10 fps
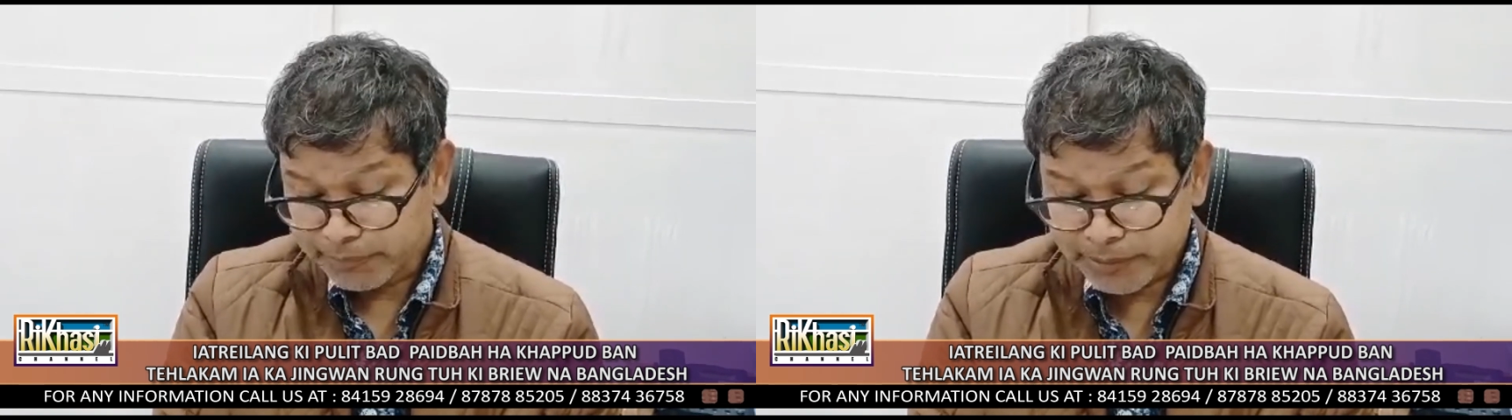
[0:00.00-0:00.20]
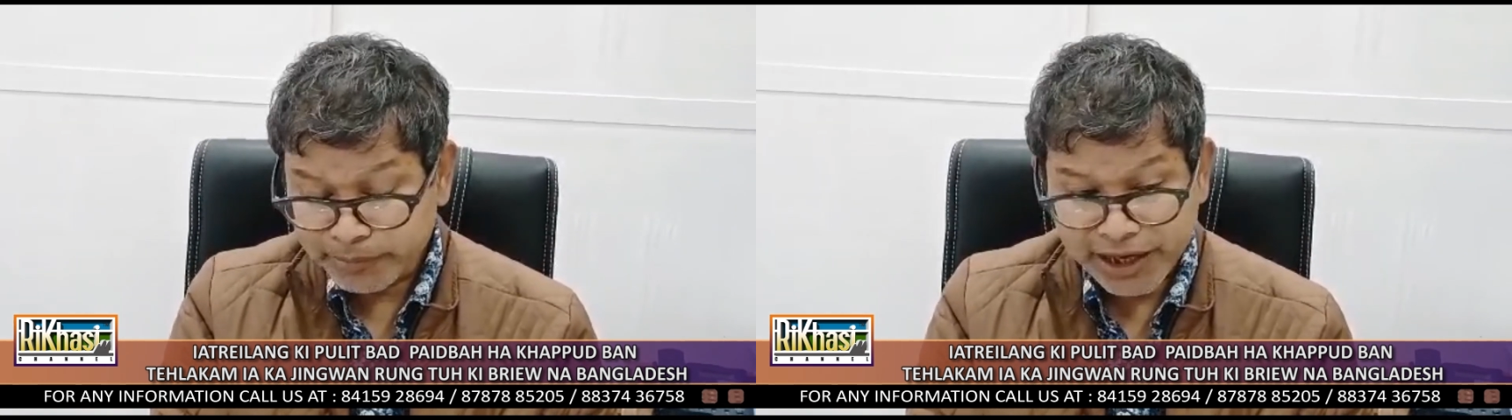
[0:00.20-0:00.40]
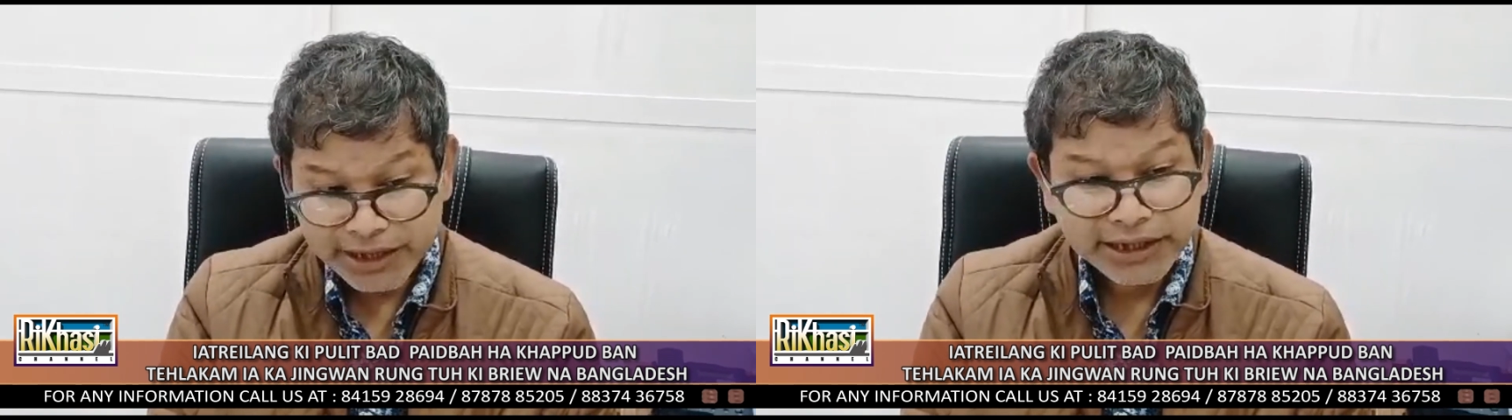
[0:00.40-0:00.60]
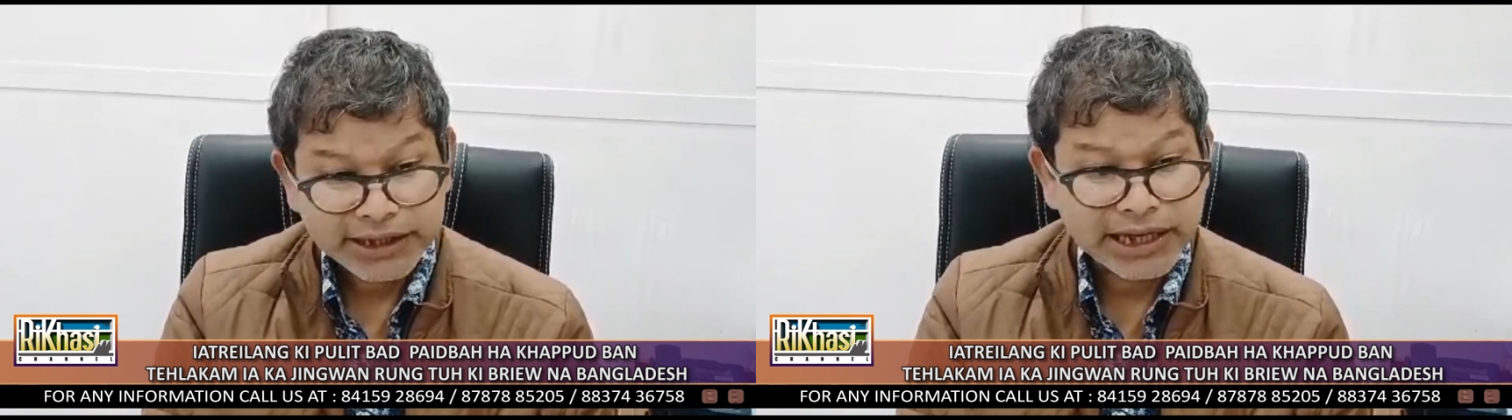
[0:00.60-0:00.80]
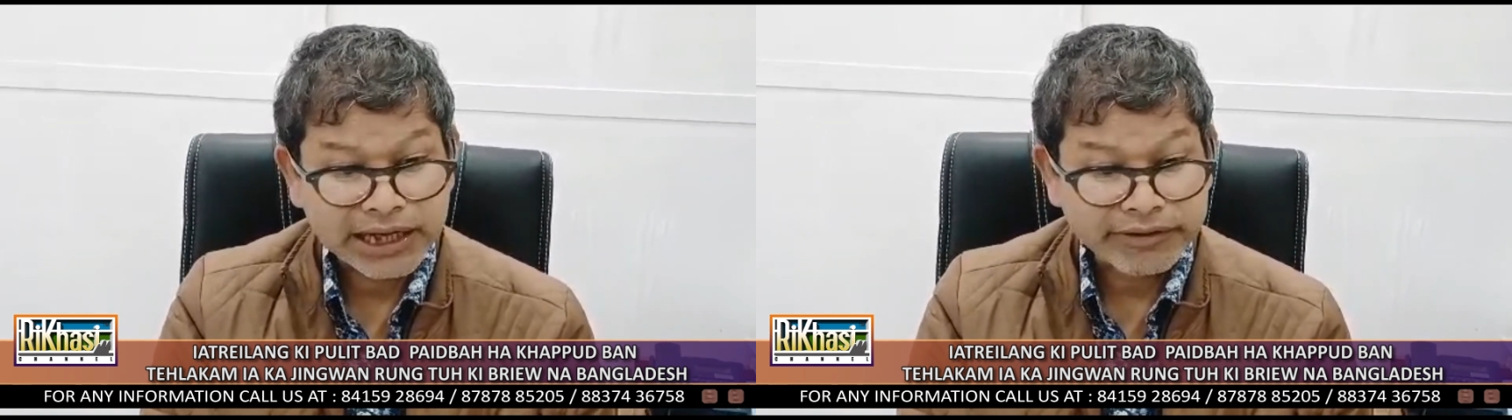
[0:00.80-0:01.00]
people are
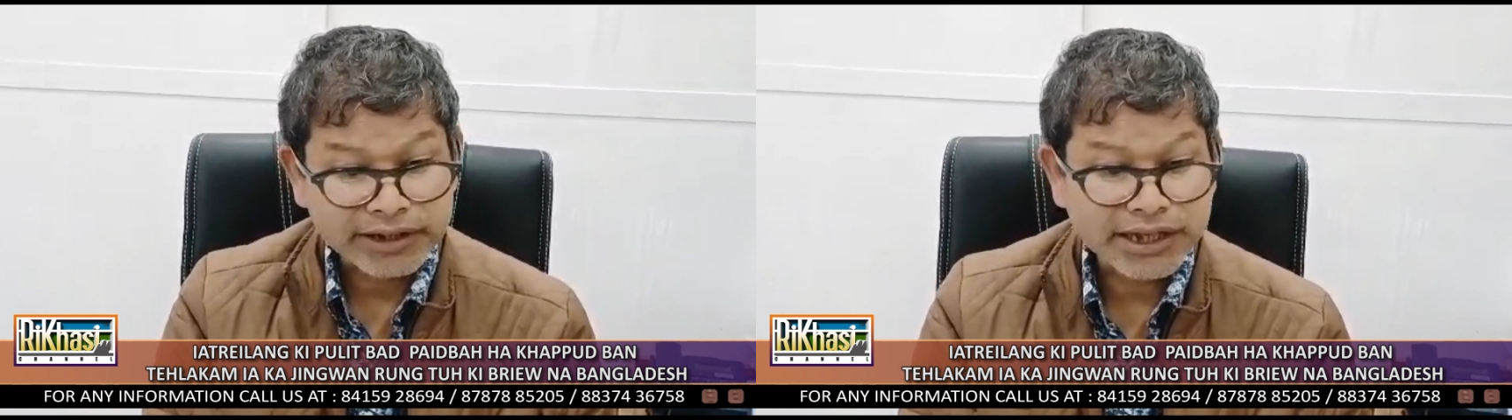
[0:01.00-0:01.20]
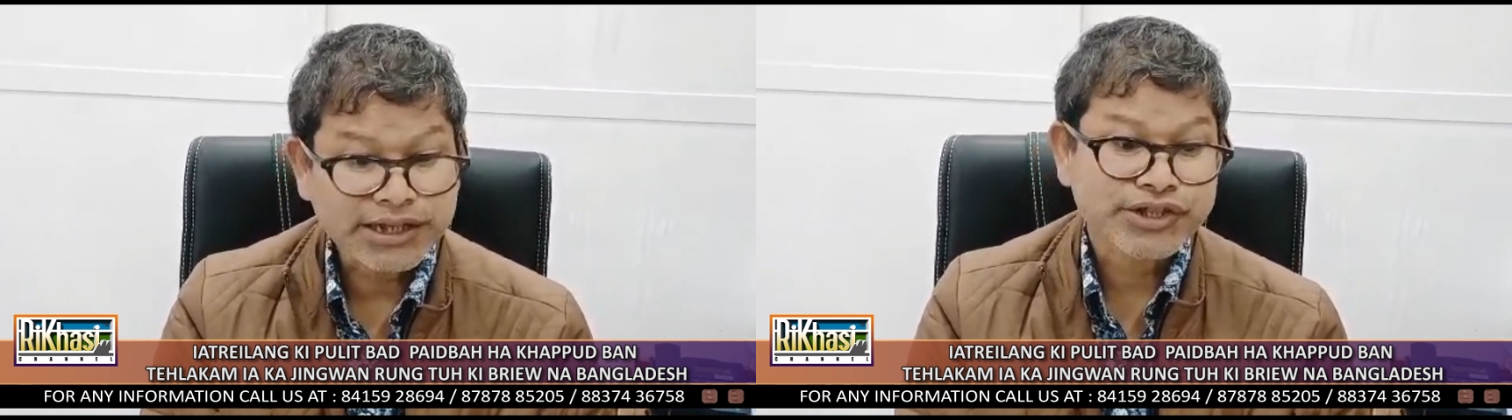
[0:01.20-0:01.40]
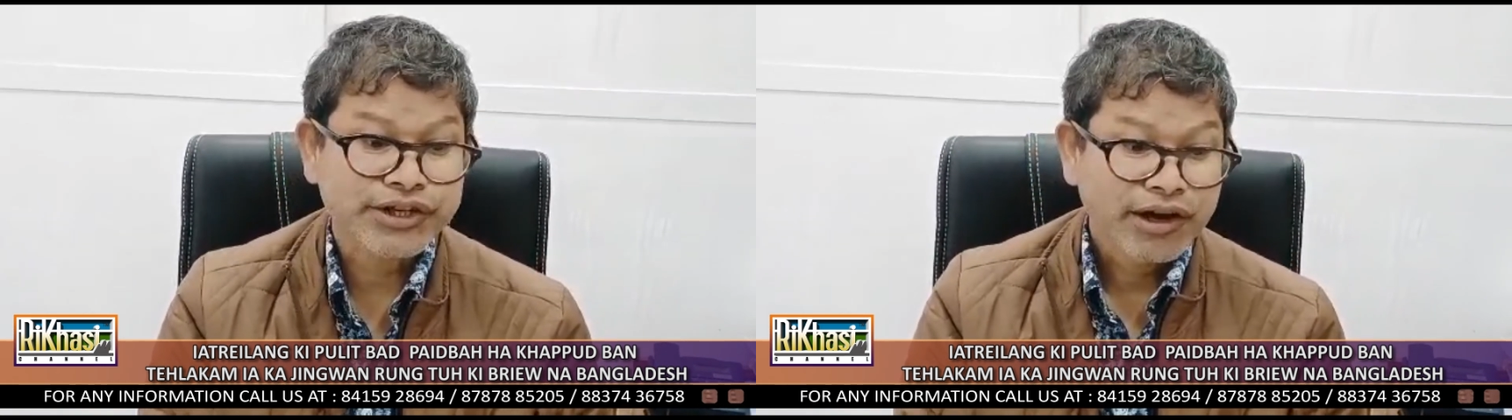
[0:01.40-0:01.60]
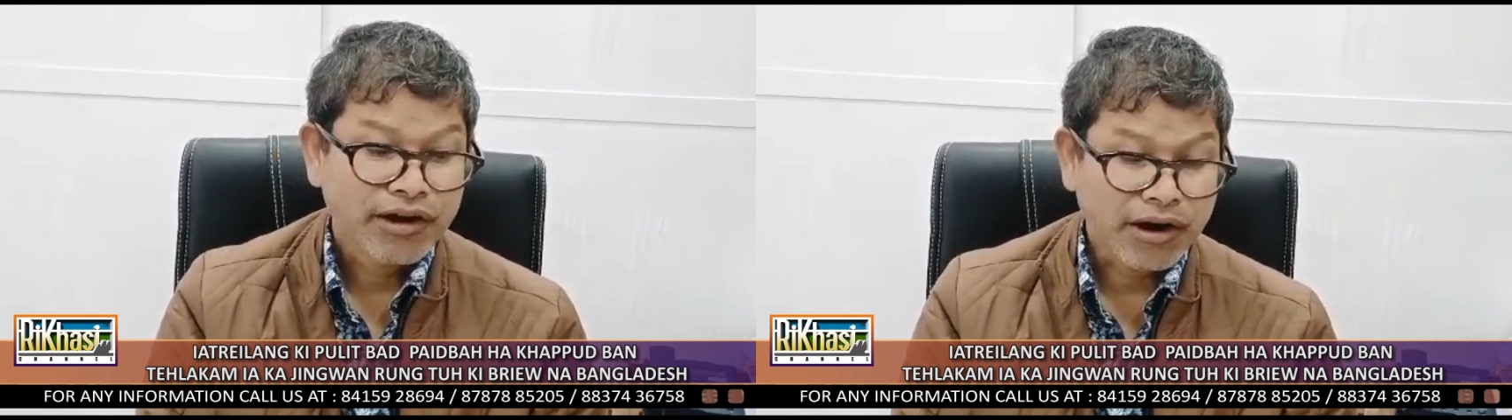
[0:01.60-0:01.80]
taking advantage